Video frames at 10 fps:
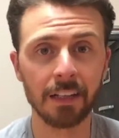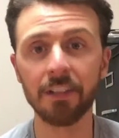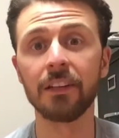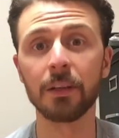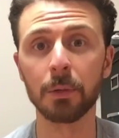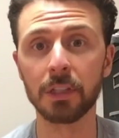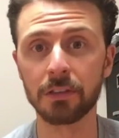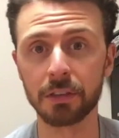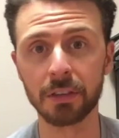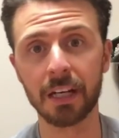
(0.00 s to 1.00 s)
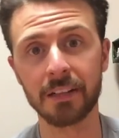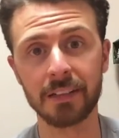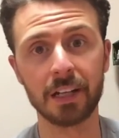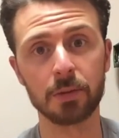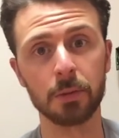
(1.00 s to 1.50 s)
The other thing we need to look at
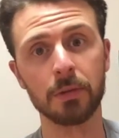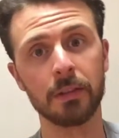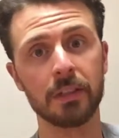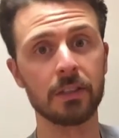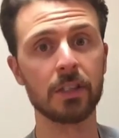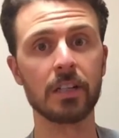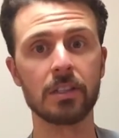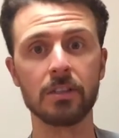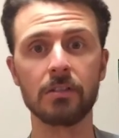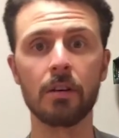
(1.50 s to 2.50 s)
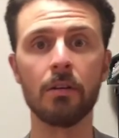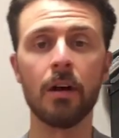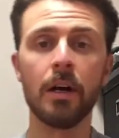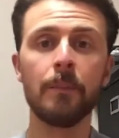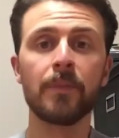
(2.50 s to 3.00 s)
is actual indigestion.
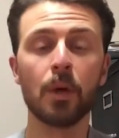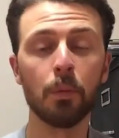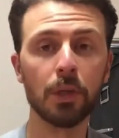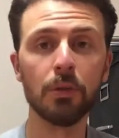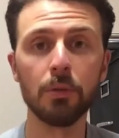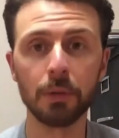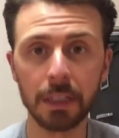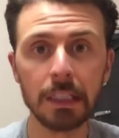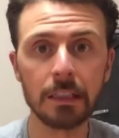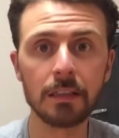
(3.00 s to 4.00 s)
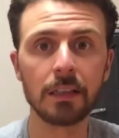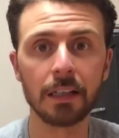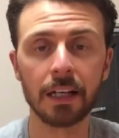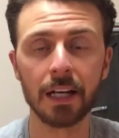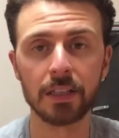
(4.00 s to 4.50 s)
So when you eat,
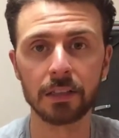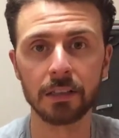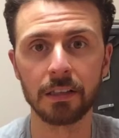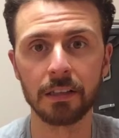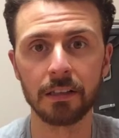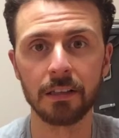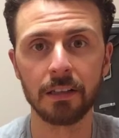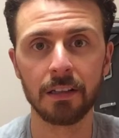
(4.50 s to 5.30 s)
it actually